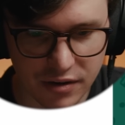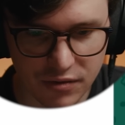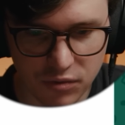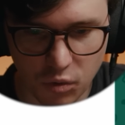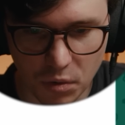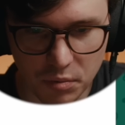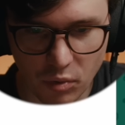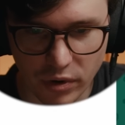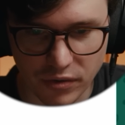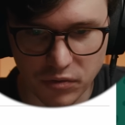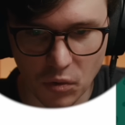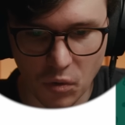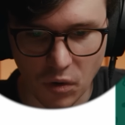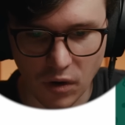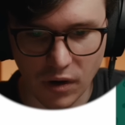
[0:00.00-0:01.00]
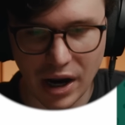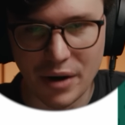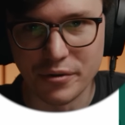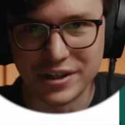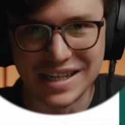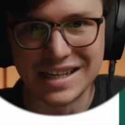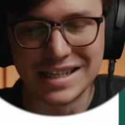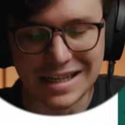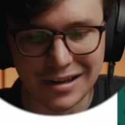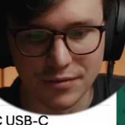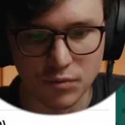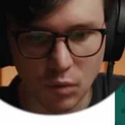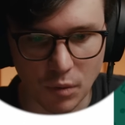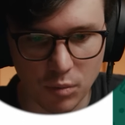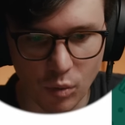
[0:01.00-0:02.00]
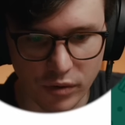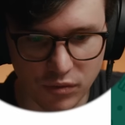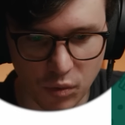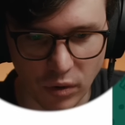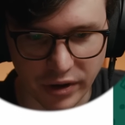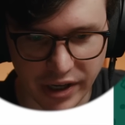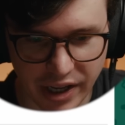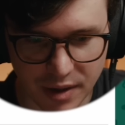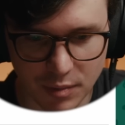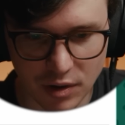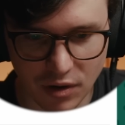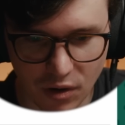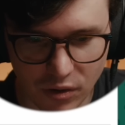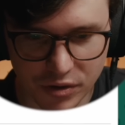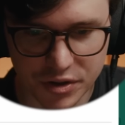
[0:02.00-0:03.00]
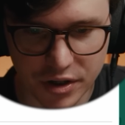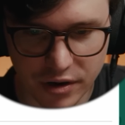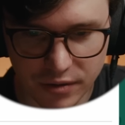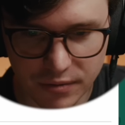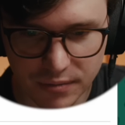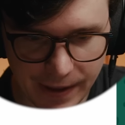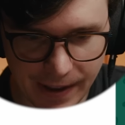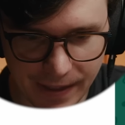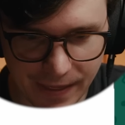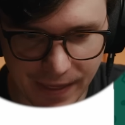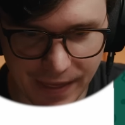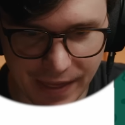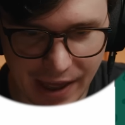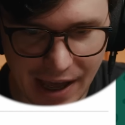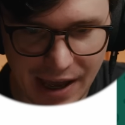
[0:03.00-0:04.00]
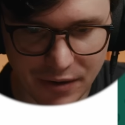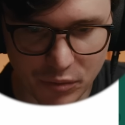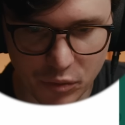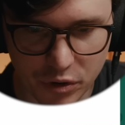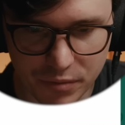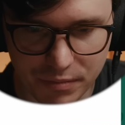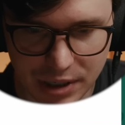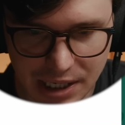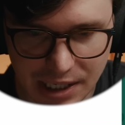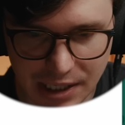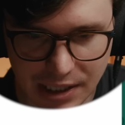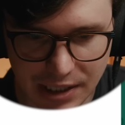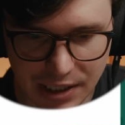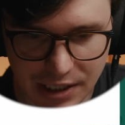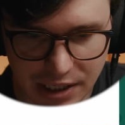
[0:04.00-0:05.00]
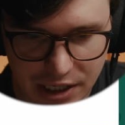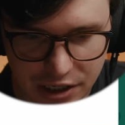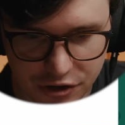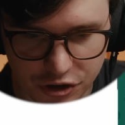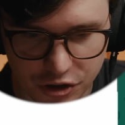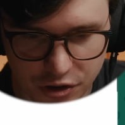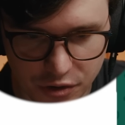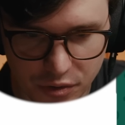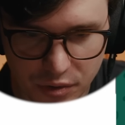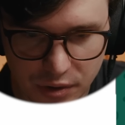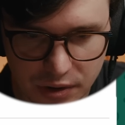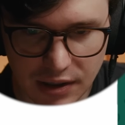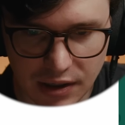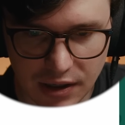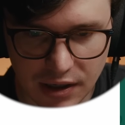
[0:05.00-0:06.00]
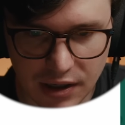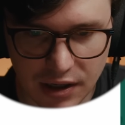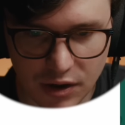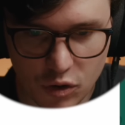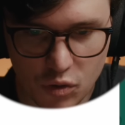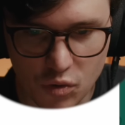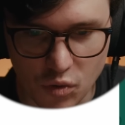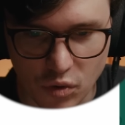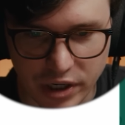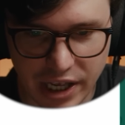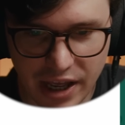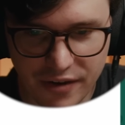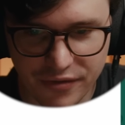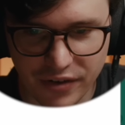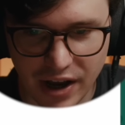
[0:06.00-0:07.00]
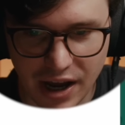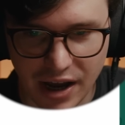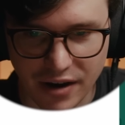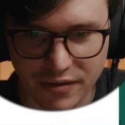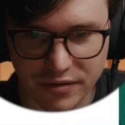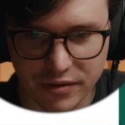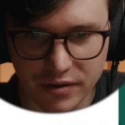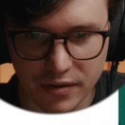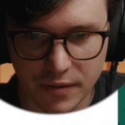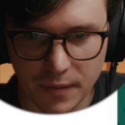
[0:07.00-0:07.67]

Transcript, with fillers: four point four, I would need to get a four point four cable also, and that would be an issue. Uh, ooh, K five.